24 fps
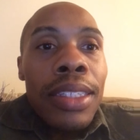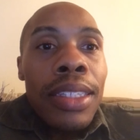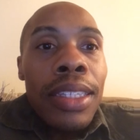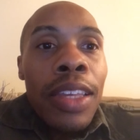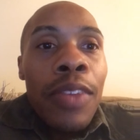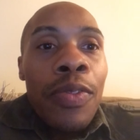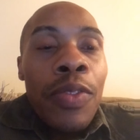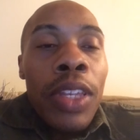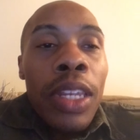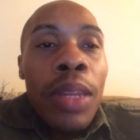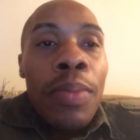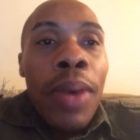
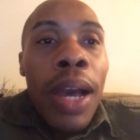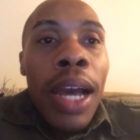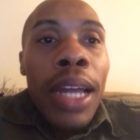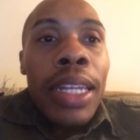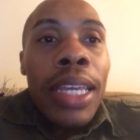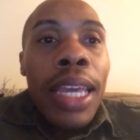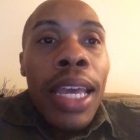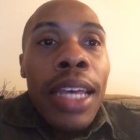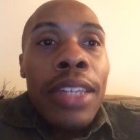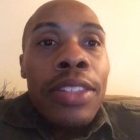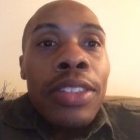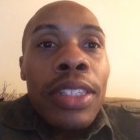if anybody
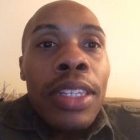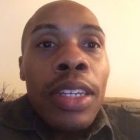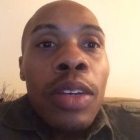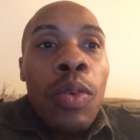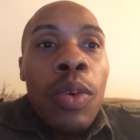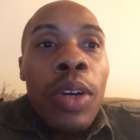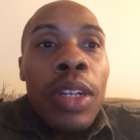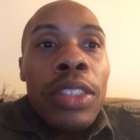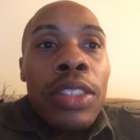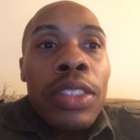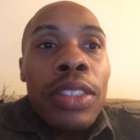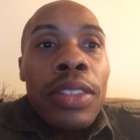has any
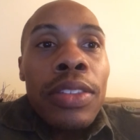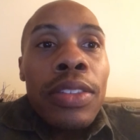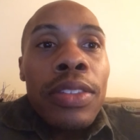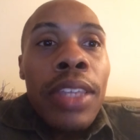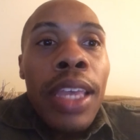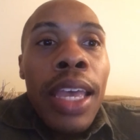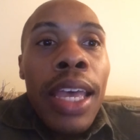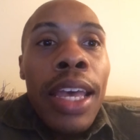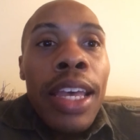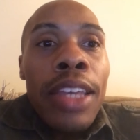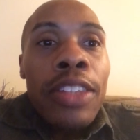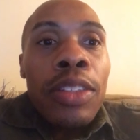questions
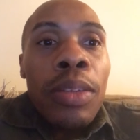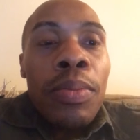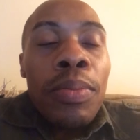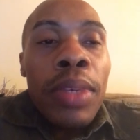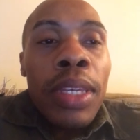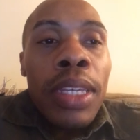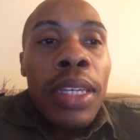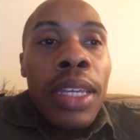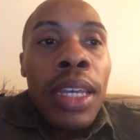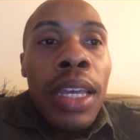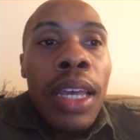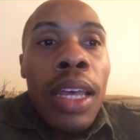to ask
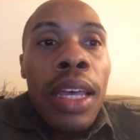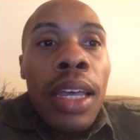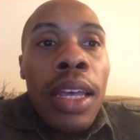me,